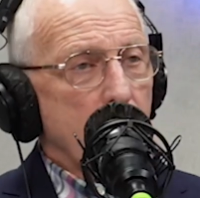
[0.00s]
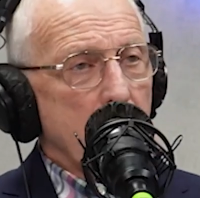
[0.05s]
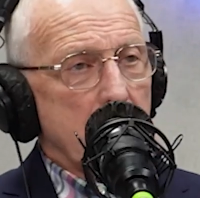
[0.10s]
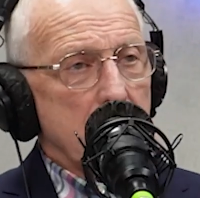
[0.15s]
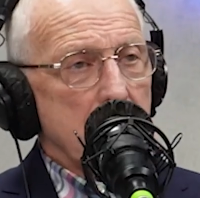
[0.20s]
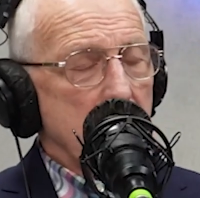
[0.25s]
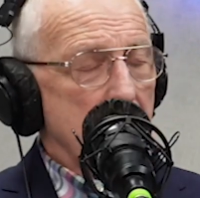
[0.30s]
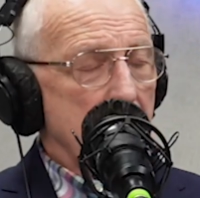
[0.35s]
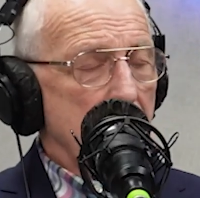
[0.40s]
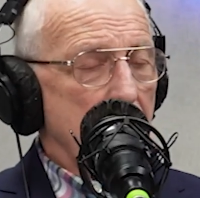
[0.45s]

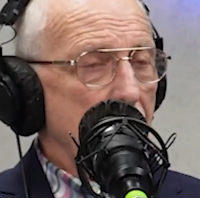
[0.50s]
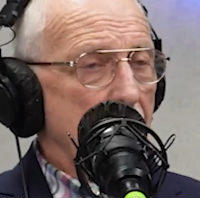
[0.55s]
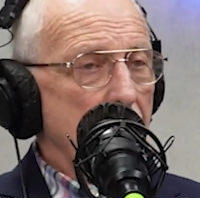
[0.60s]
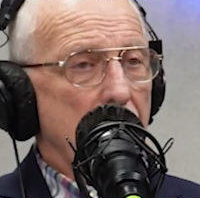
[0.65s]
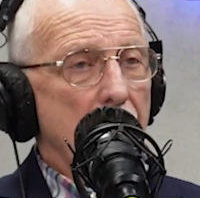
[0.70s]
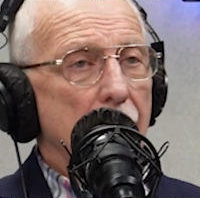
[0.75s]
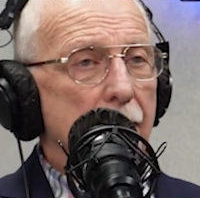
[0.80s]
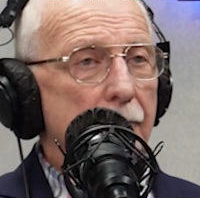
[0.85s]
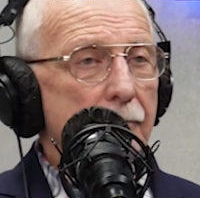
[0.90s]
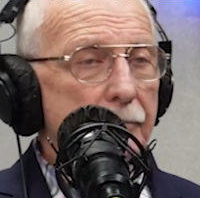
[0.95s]
what and
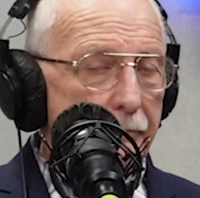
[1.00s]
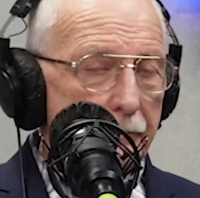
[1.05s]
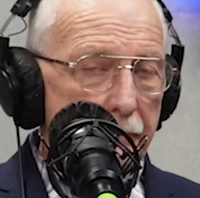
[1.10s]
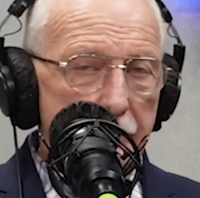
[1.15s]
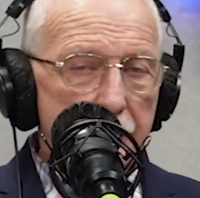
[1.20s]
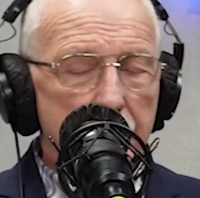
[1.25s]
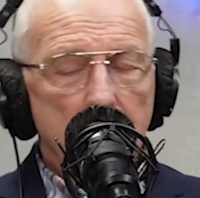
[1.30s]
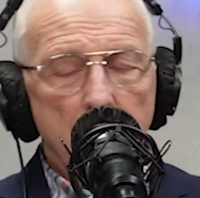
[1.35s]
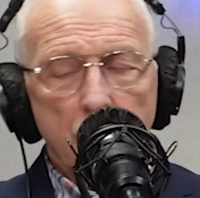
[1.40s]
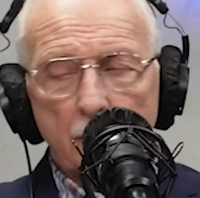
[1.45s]
I
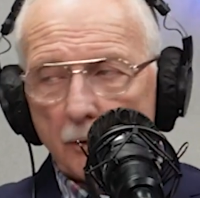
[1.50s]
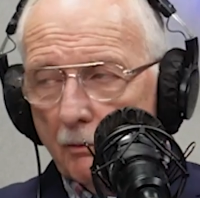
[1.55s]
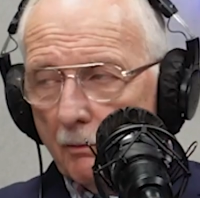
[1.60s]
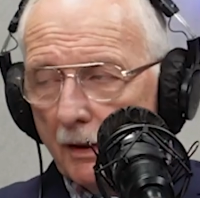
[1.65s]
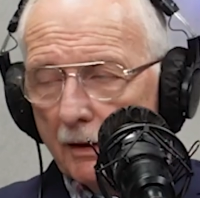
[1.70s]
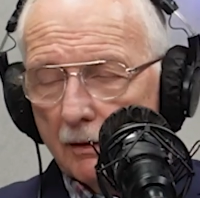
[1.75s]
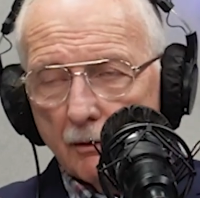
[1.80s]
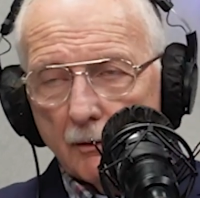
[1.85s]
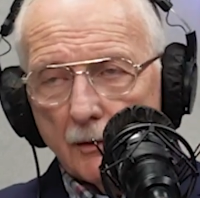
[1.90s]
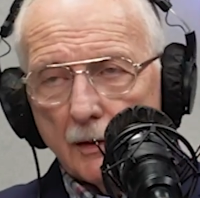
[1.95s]
do when you
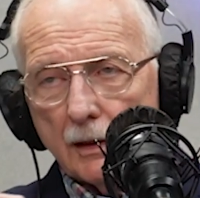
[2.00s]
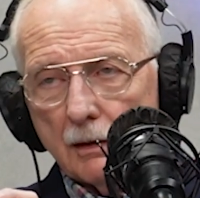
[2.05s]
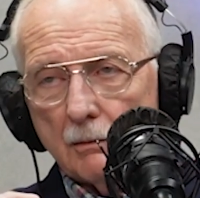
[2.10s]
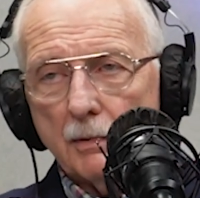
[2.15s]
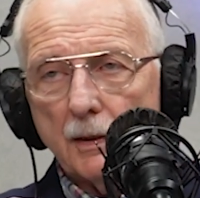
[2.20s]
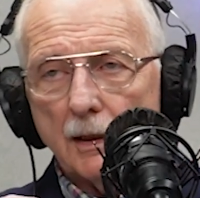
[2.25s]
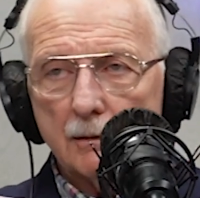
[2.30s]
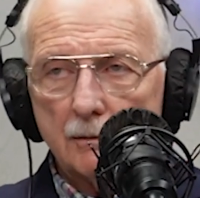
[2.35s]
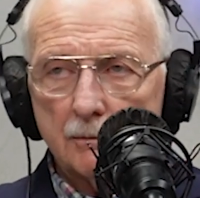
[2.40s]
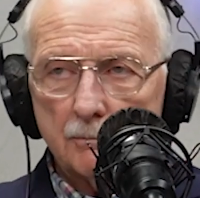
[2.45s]
made the thing
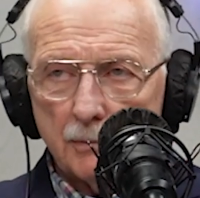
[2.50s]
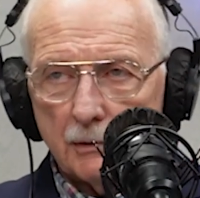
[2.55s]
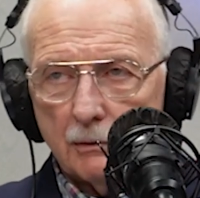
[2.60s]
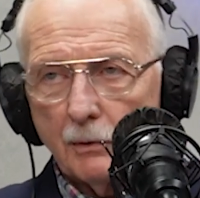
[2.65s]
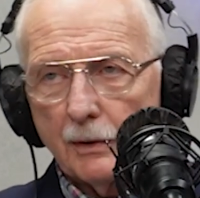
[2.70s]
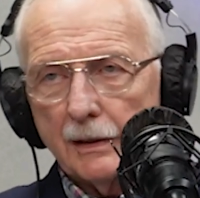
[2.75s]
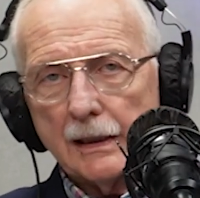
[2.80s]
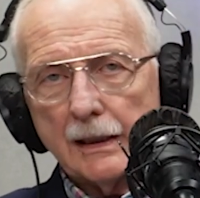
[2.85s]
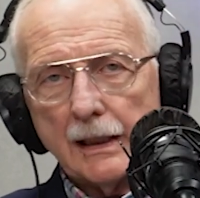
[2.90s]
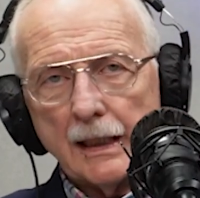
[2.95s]
about
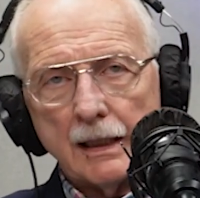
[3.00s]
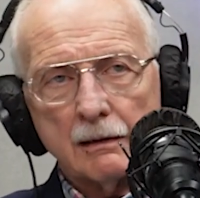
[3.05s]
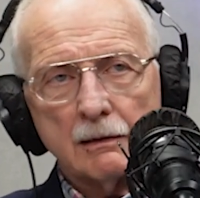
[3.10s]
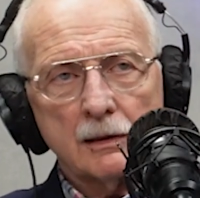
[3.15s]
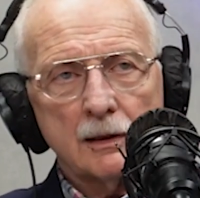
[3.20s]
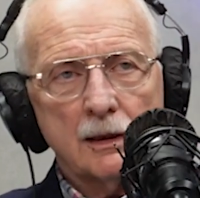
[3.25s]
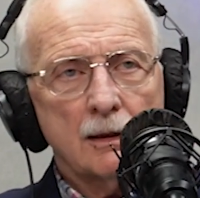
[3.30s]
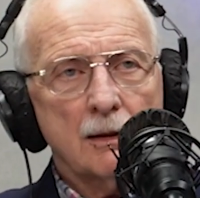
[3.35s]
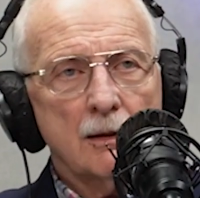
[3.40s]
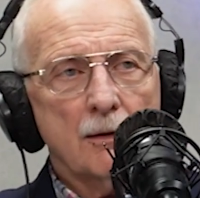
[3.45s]
between a
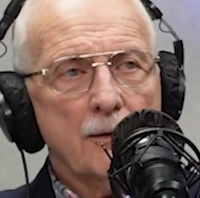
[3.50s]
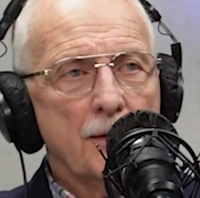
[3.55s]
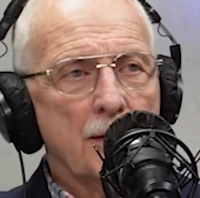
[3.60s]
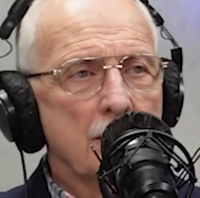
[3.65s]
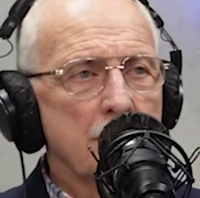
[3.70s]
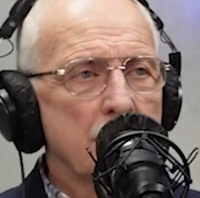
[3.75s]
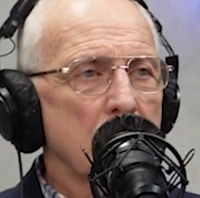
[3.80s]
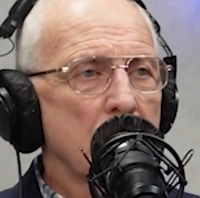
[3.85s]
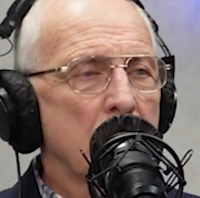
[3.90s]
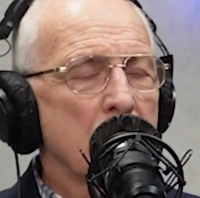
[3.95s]
gallon and a
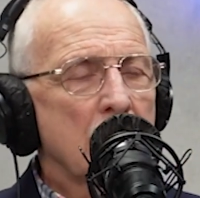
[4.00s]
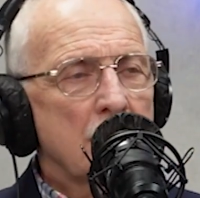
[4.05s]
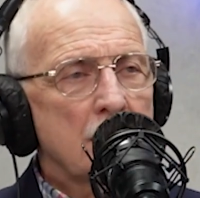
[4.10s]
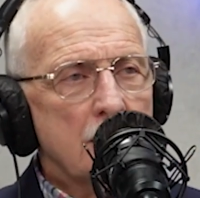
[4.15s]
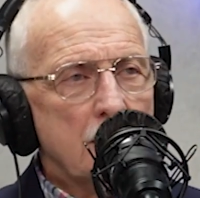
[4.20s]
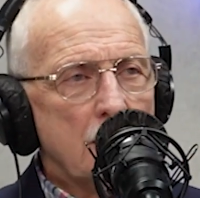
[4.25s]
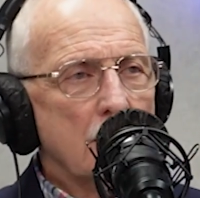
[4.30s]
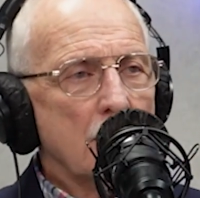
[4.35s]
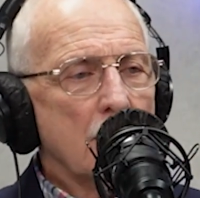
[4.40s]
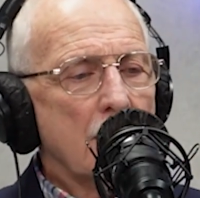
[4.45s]
thimble.
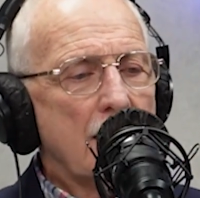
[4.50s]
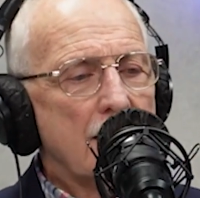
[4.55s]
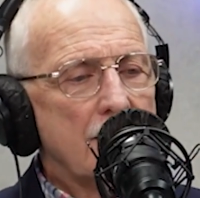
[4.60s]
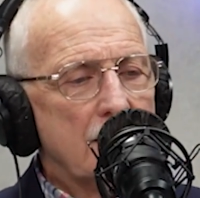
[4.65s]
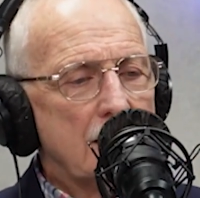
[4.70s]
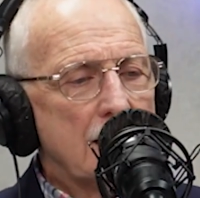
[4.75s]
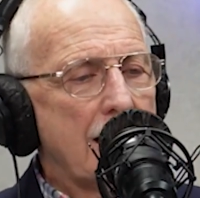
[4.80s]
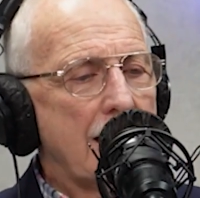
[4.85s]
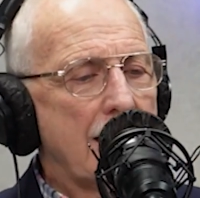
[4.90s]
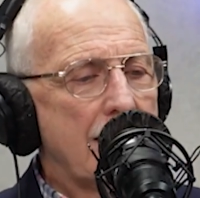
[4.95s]
You know,
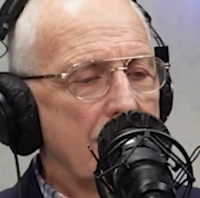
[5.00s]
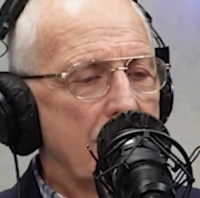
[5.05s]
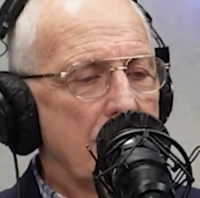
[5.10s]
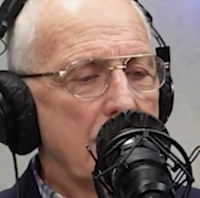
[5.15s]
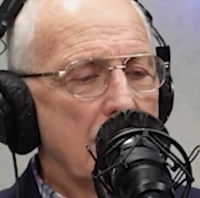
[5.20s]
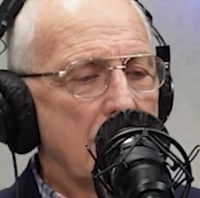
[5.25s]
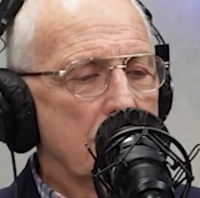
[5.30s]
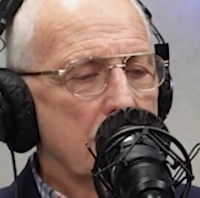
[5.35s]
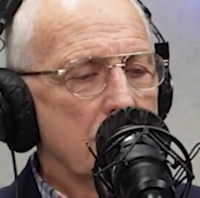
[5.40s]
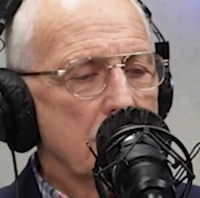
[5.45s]
having had
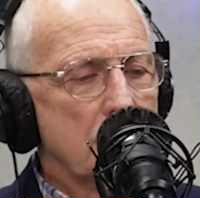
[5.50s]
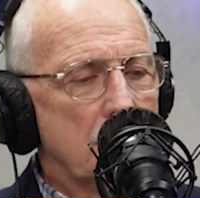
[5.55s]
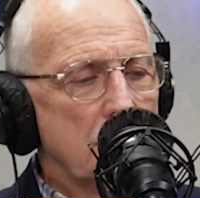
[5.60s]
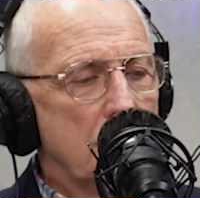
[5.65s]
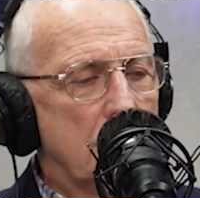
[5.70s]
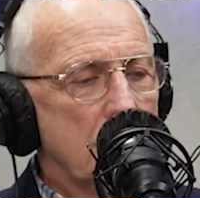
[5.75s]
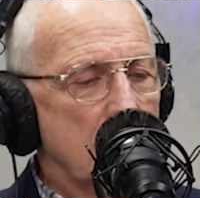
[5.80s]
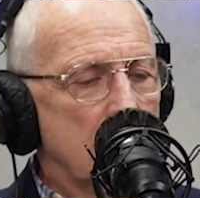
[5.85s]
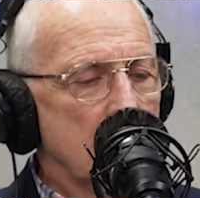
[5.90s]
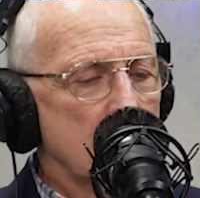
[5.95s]
the
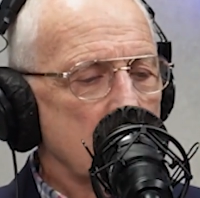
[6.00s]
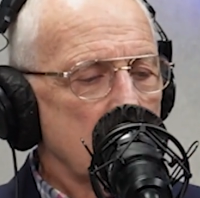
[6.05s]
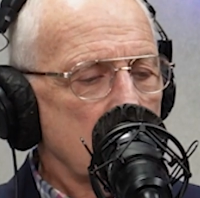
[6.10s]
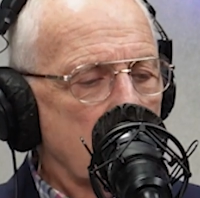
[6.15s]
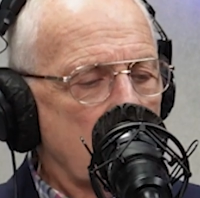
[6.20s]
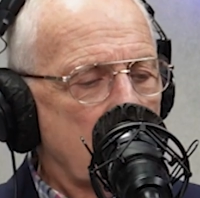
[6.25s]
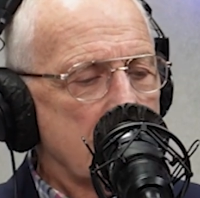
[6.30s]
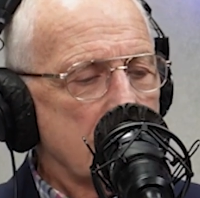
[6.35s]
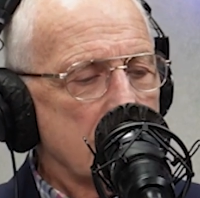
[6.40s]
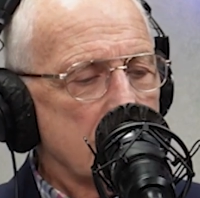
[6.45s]
opportunity you know,
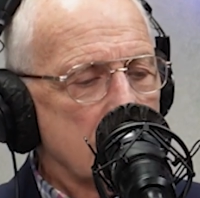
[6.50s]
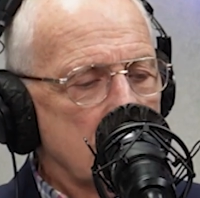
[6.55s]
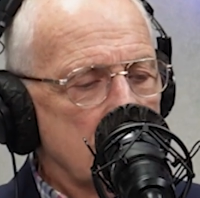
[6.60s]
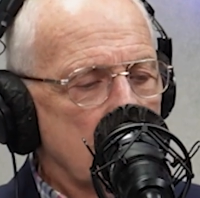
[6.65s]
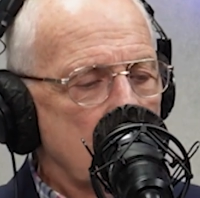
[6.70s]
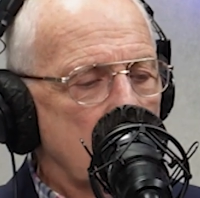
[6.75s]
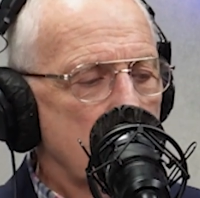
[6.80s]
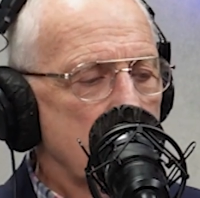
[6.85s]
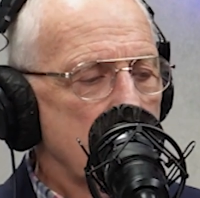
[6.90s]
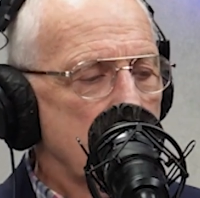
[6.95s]
twice to
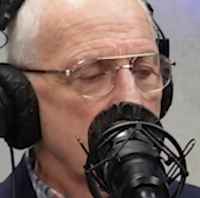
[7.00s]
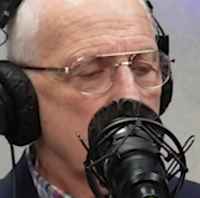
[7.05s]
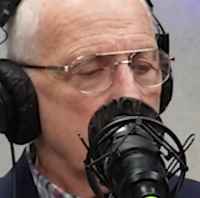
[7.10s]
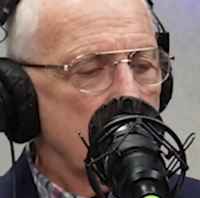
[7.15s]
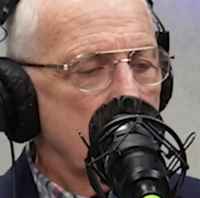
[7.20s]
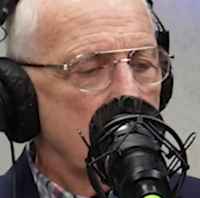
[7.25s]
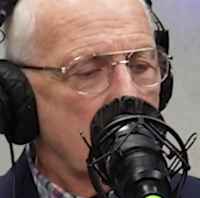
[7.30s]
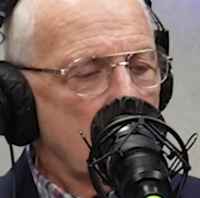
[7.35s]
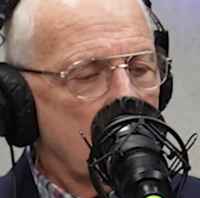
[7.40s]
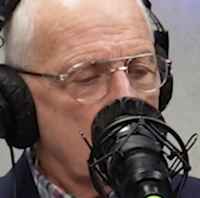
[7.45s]
go
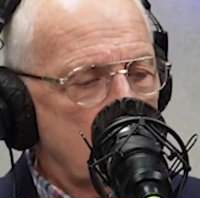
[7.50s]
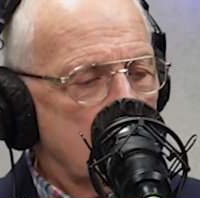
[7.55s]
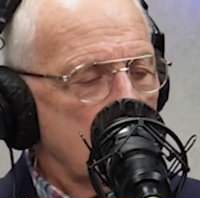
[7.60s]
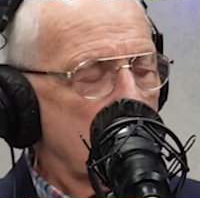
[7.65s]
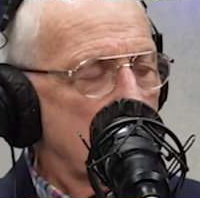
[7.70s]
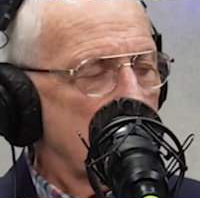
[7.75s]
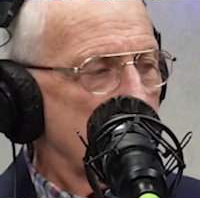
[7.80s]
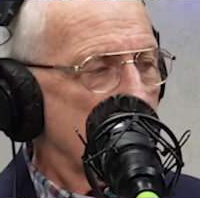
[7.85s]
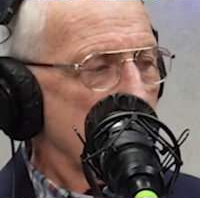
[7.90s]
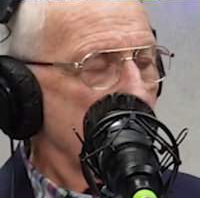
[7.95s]
to the
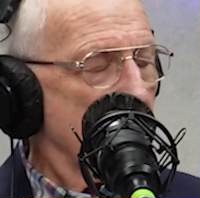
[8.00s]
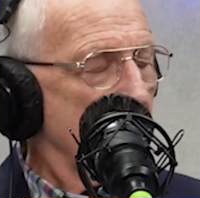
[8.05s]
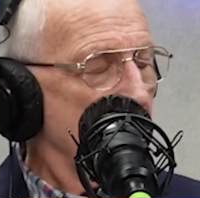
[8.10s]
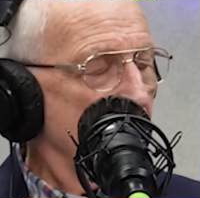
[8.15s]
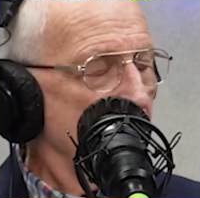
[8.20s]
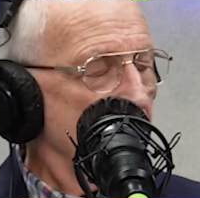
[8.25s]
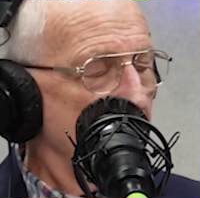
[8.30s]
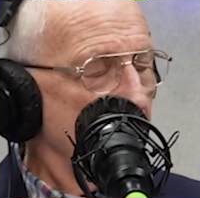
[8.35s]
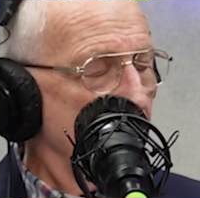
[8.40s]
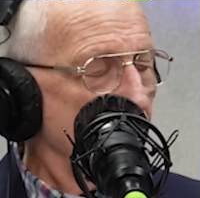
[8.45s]
Holocaust
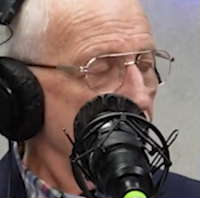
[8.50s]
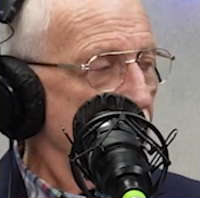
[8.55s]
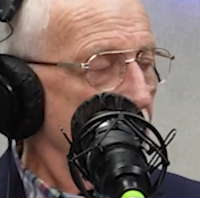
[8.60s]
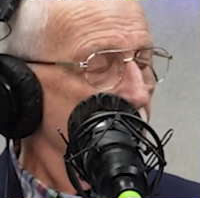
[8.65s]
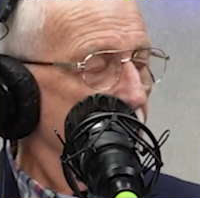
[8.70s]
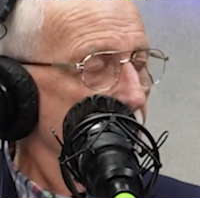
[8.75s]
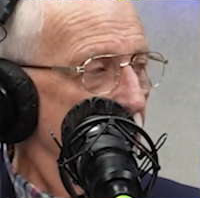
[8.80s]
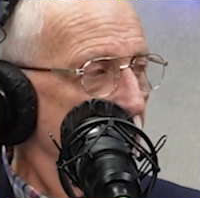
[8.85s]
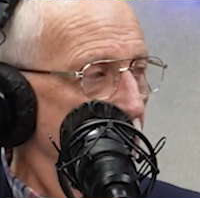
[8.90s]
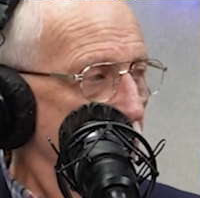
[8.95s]

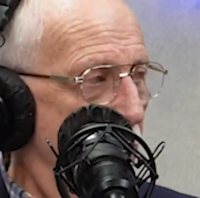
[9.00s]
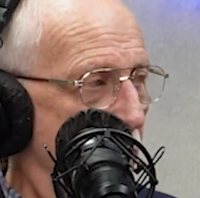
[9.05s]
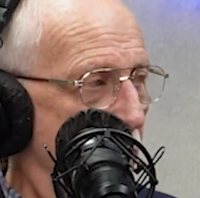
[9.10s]
Museum in